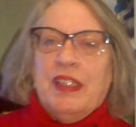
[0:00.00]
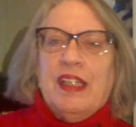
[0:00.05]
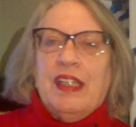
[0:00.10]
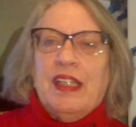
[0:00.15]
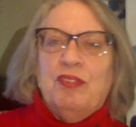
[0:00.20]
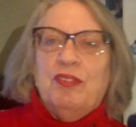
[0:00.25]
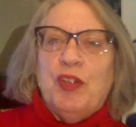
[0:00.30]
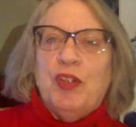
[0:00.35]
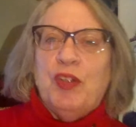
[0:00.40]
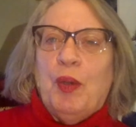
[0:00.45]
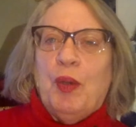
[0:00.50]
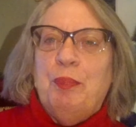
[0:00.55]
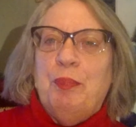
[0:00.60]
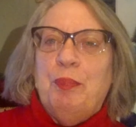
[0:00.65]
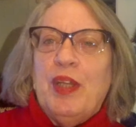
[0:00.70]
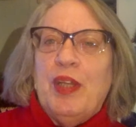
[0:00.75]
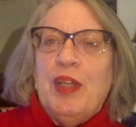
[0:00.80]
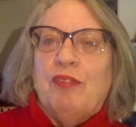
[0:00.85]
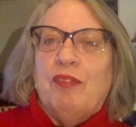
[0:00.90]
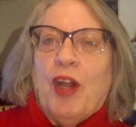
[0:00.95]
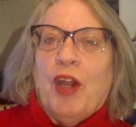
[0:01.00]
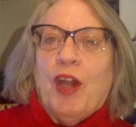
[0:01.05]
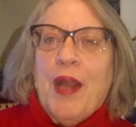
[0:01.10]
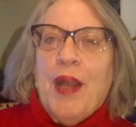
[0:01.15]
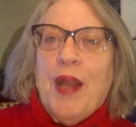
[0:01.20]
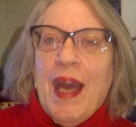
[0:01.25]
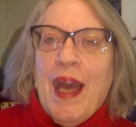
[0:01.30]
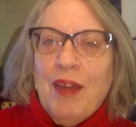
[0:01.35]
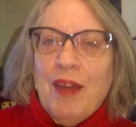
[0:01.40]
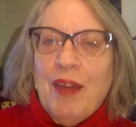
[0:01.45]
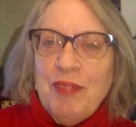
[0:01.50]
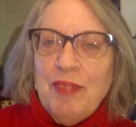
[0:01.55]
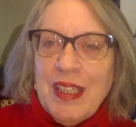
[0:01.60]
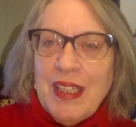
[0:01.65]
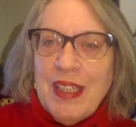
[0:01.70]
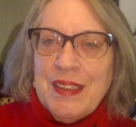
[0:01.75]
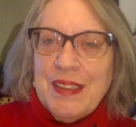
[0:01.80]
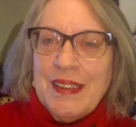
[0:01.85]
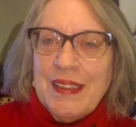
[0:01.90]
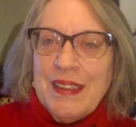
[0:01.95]
give you a bit of our
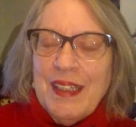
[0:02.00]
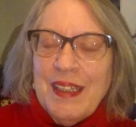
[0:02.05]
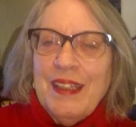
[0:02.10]
Advent,